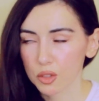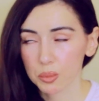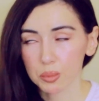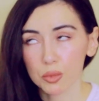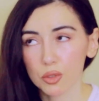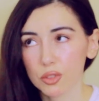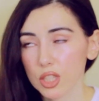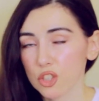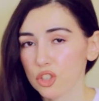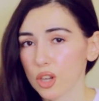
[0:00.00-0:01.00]
The
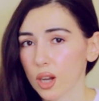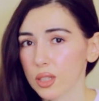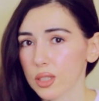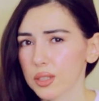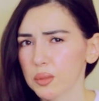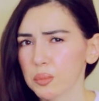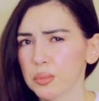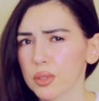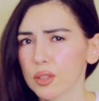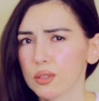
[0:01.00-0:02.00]
movie is shot
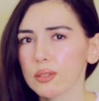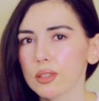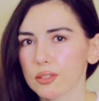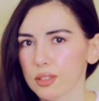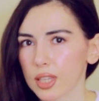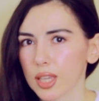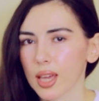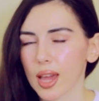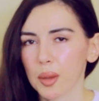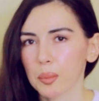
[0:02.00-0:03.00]

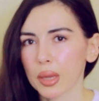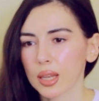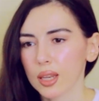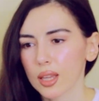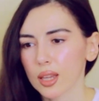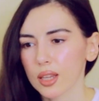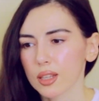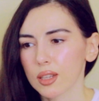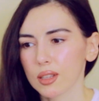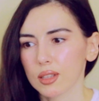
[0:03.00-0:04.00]
beautifully. I mean,
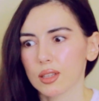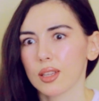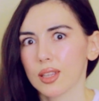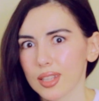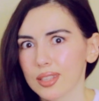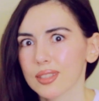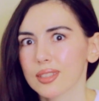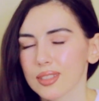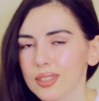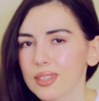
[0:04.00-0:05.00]
it
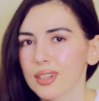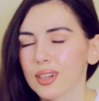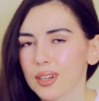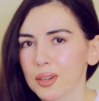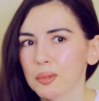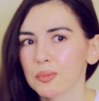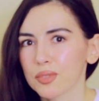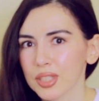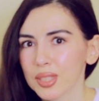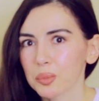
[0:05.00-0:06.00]
is
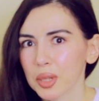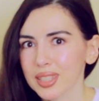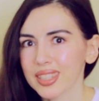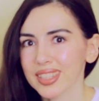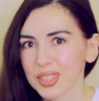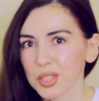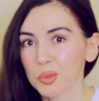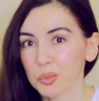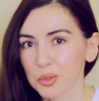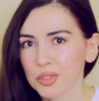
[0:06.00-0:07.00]
visible in
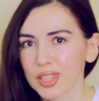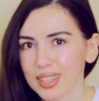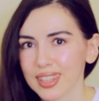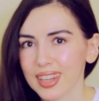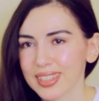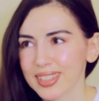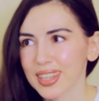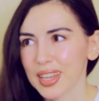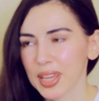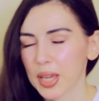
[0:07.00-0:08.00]
this movie that
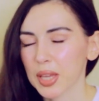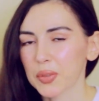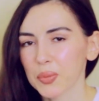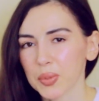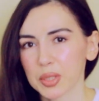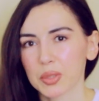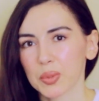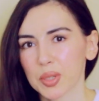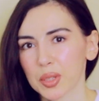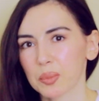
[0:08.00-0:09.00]
it was
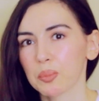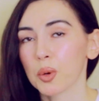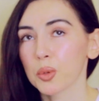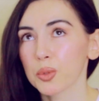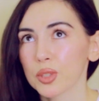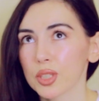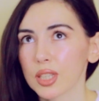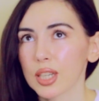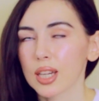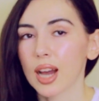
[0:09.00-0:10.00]
one of the most,